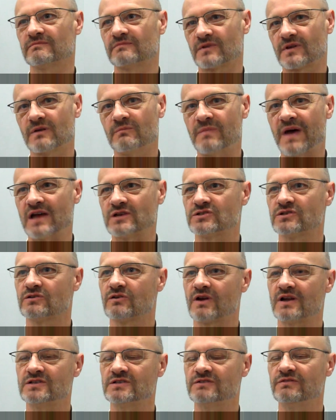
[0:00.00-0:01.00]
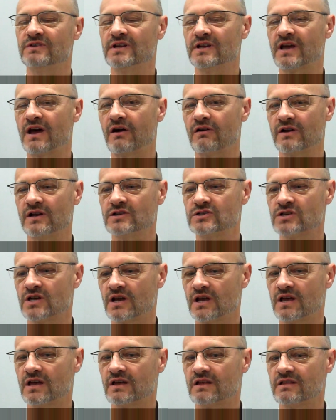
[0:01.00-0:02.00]
compassion, creativity and courage,
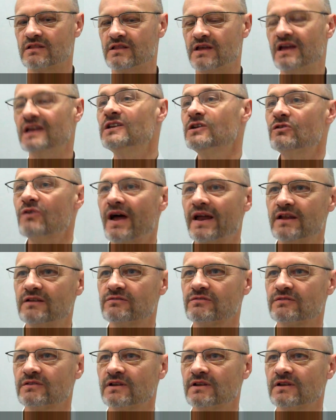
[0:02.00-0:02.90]
they're integrative.